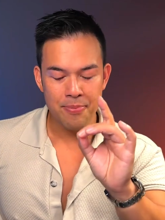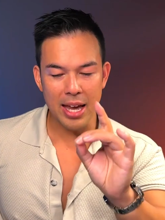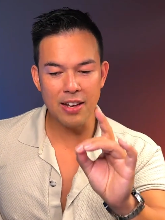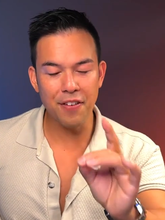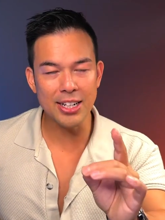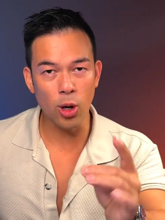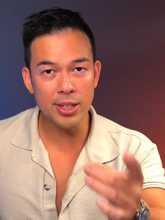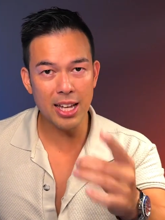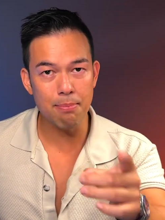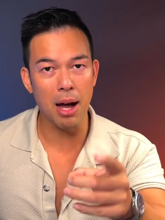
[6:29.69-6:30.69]
And if I
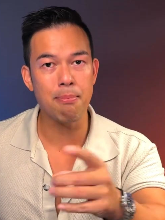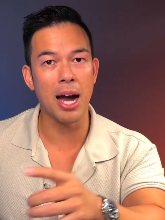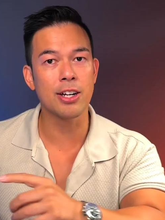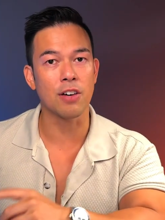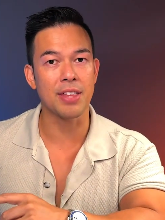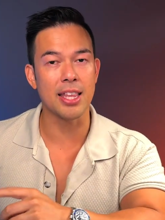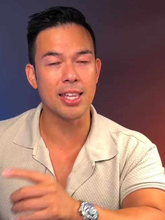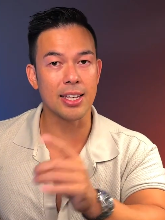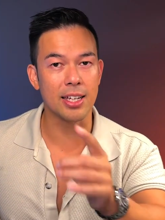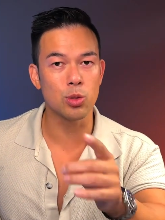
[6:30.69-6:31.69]
don't get my mind off that
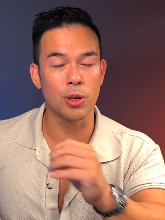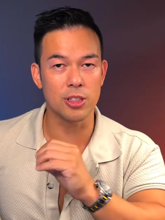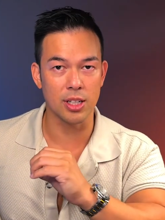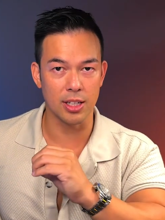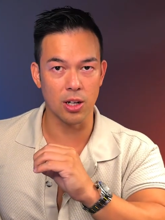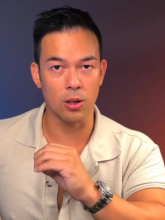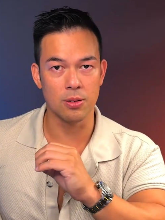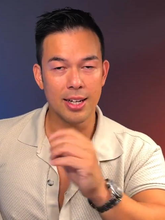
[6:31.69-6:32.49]
thing, guess where it's gonna go?